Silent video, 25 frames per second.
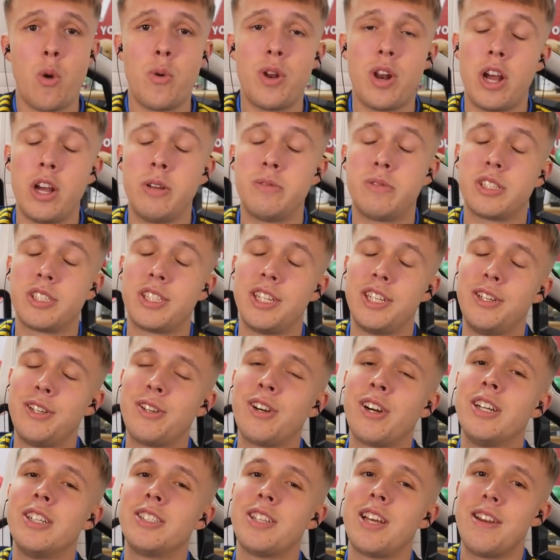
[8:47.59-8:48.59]
And I hope to see you
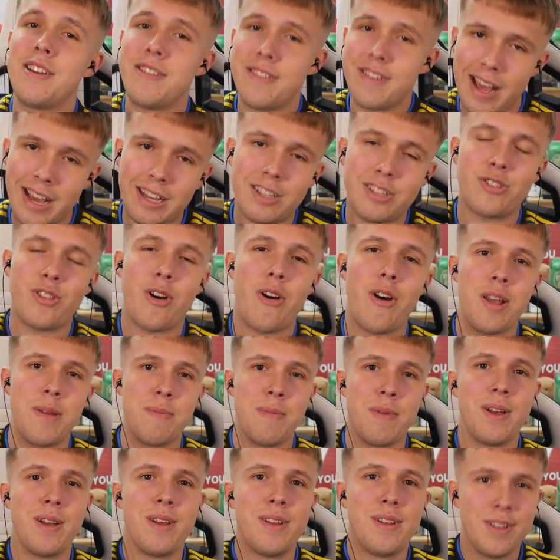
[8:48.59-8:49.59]
guys next time.
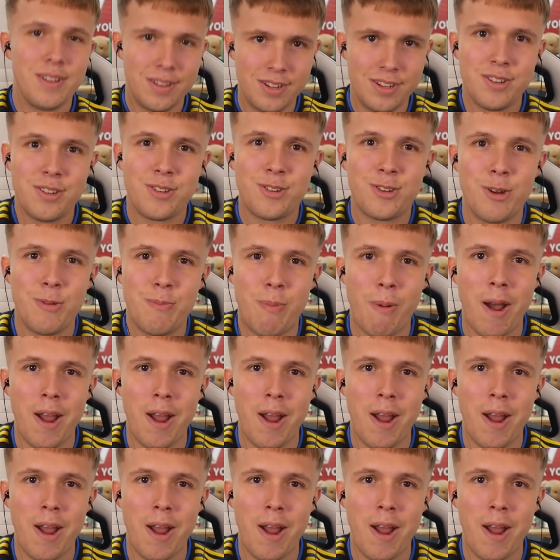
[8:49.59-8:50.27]
Goodbye.